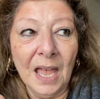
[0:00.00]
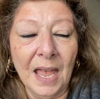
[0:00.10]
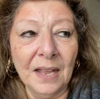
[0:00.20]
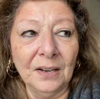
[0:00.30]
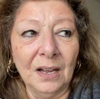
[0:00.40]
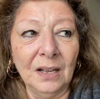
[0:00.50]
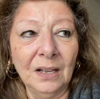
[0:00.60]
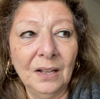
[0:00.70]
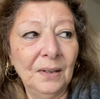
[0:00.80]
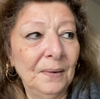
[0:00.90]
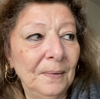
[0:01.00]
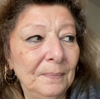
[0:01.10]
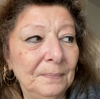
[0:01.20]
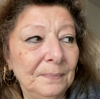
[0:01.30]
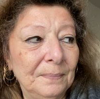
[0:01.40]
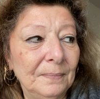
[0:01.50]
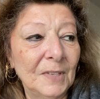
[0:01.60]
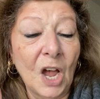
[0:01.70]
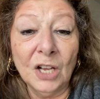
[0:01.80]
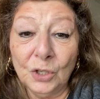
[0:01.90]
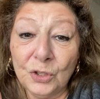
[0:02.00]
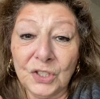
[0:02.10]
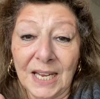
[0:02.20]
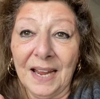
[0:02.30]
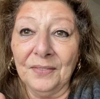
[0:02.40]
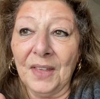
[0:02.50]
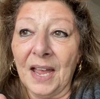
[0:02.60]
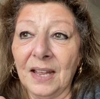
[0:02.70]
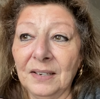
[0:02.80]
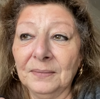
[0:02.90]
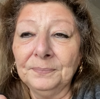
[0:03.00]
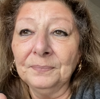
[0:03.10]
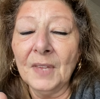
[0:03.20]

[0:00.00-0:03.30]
and uh, understand that